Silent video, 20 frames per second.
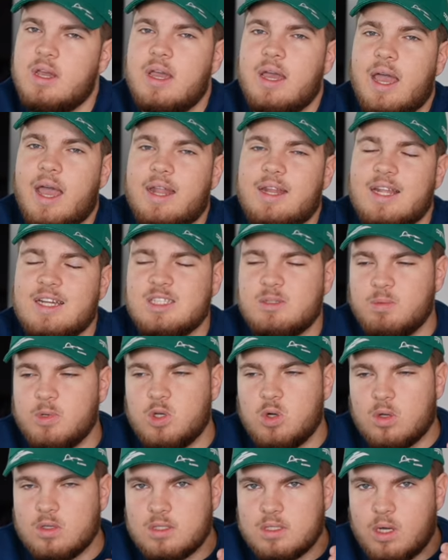and that's
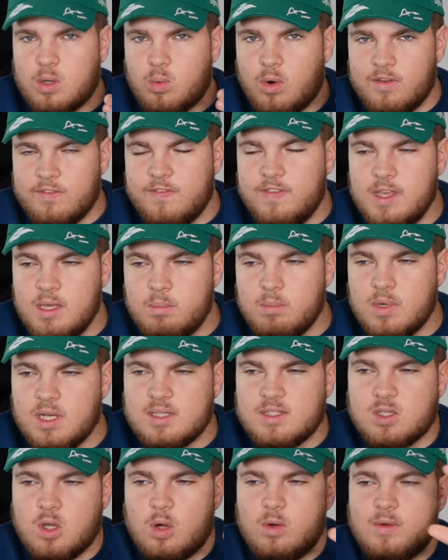because our theme
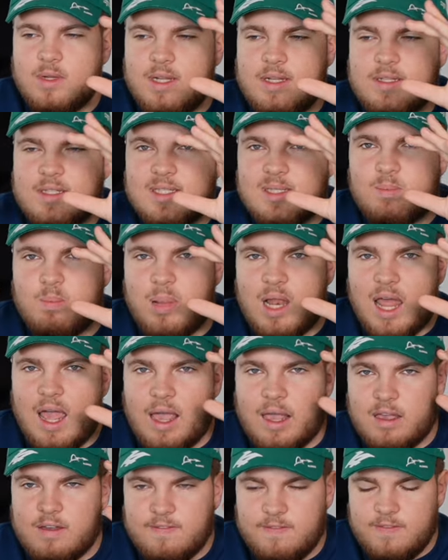is currently this
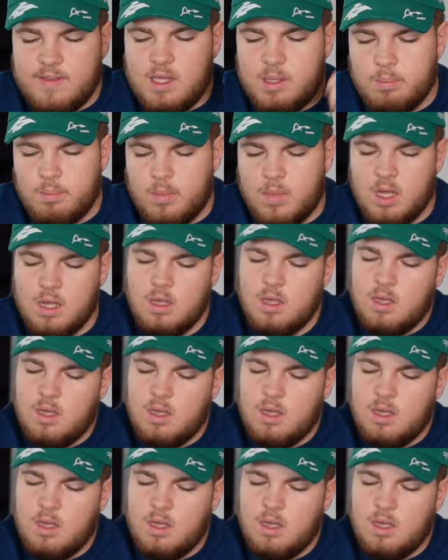black theme.